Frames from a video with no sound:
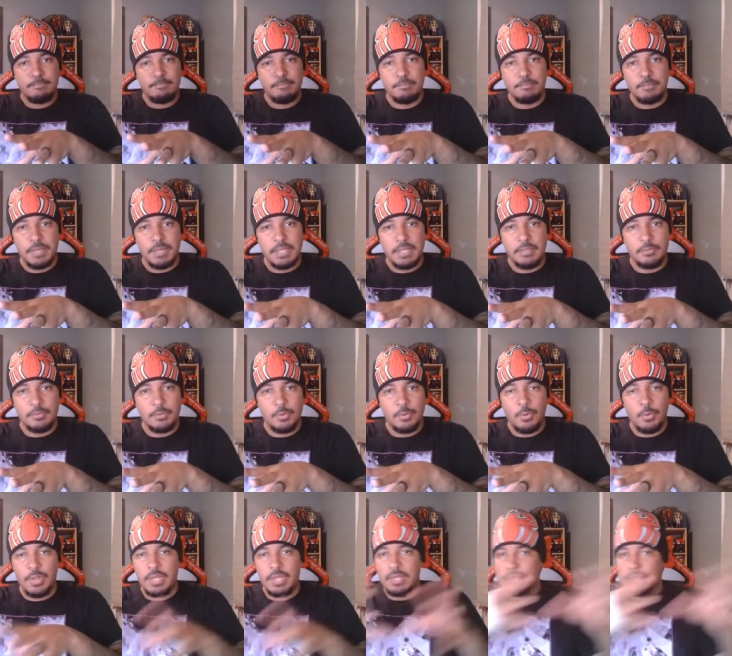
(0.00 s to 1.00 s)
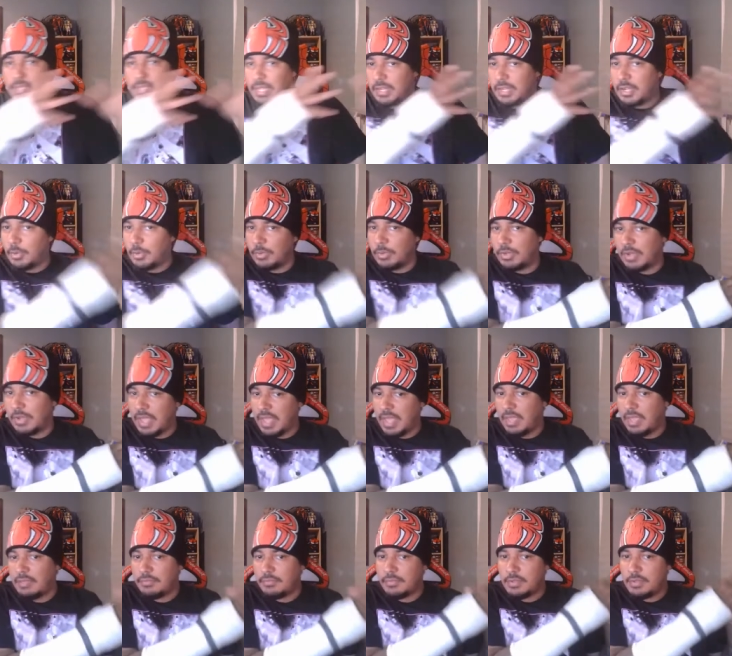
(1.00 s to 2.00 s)
be queen is like, no, we're going to
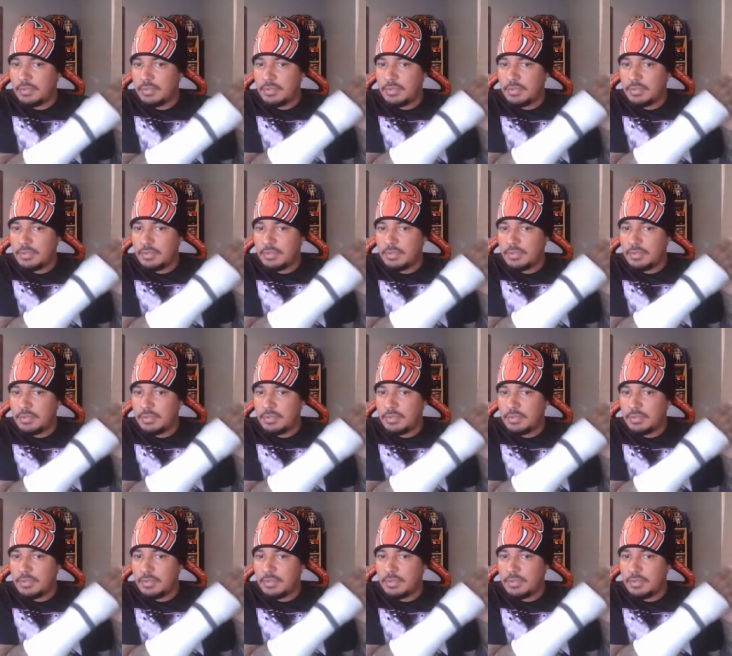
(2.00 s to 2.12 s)
have